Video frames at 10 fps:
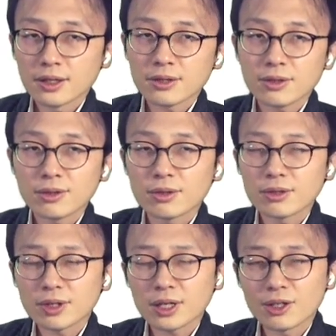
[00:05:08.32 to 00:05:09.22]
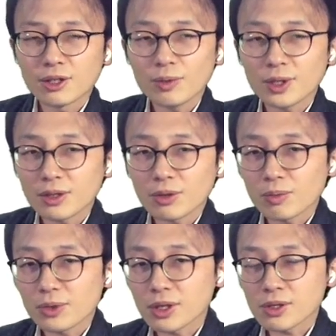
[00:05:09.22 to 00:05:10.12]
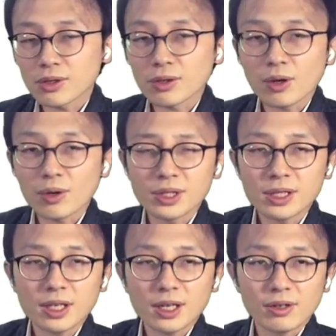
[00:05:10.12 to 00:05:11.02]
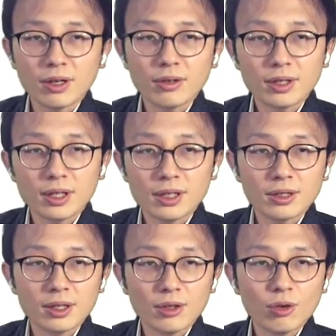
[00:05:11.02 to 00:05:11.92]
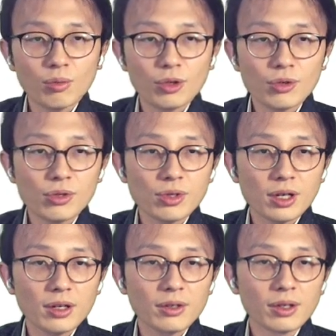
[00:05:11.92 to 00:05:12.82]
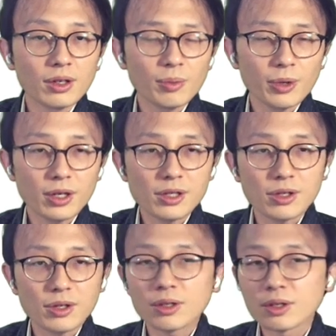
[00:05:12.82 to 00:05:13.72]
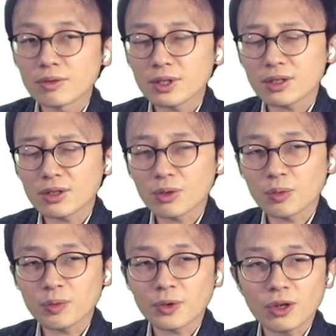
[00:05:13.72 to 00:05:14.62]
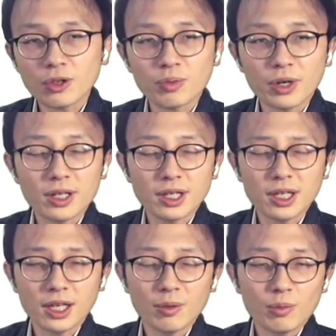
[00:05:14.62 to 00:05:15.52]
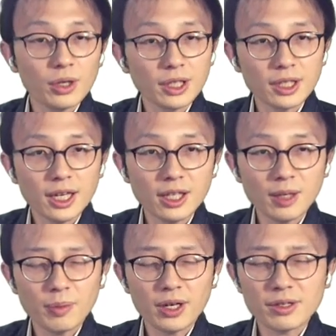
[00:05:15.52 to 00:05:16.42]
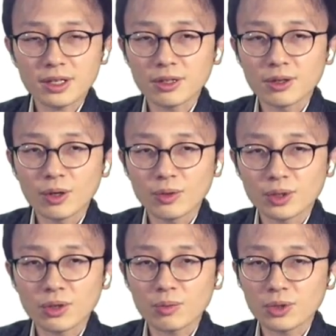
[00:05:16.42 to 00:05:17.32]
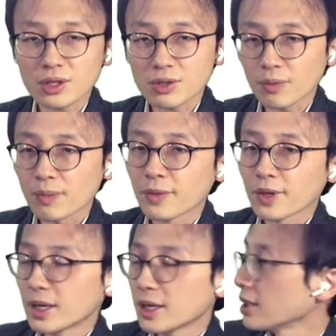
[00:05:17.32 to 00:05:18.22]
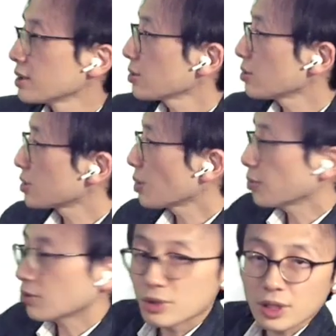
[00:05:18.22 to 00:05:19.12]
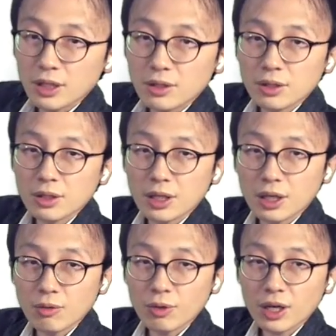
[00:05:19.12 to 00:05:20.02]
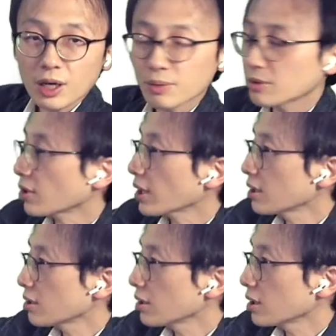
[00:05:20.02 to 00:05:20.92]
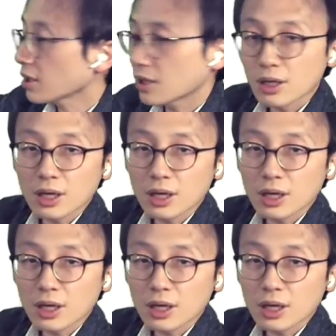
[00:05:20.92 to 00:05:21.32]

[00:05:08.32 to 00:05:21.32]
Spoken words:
So dominant computation of the CNN is a convolutional operation which occupies the more than 90% of the computation. So suppose that we have trained the